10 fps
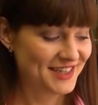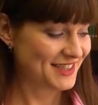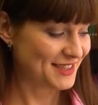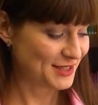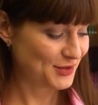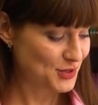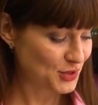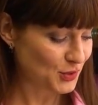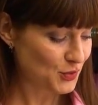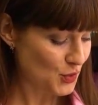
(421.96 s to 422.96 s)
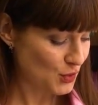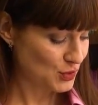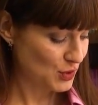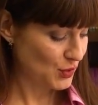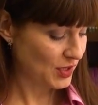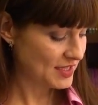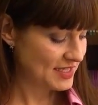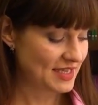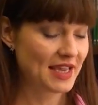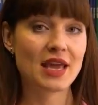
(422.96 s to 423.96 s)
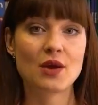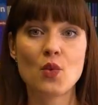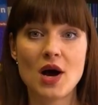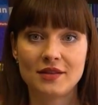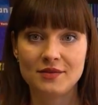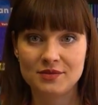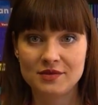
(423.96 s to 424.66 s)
.ru also you can see A1.